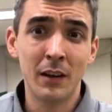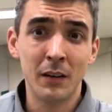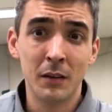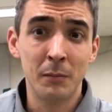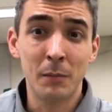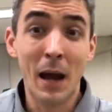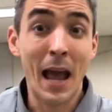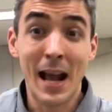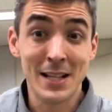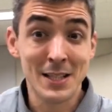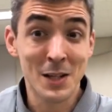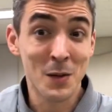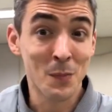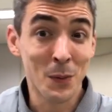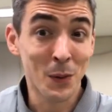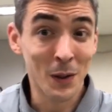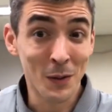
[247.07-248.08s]
by accident
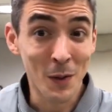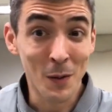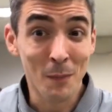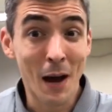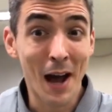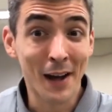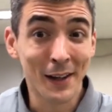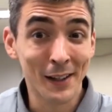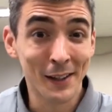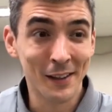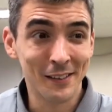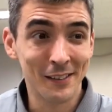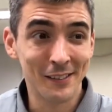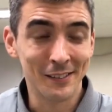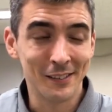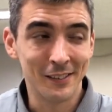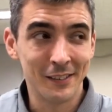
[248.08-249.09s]
put it in their pocket,
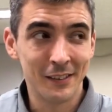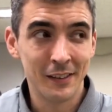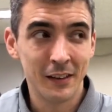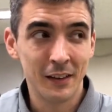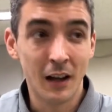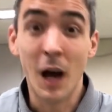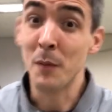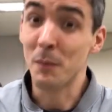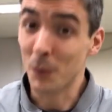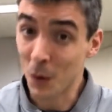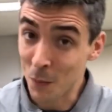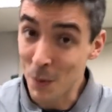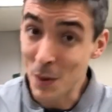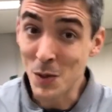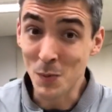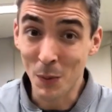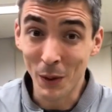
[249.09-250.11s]
on purpose
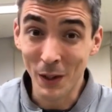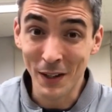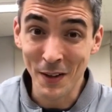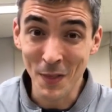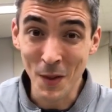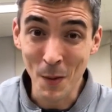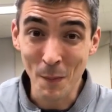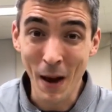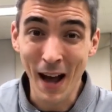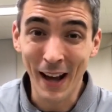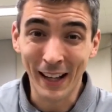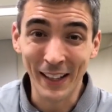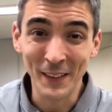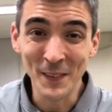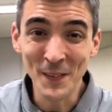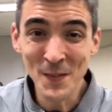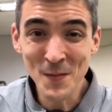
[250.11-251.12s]
put it in their pocket.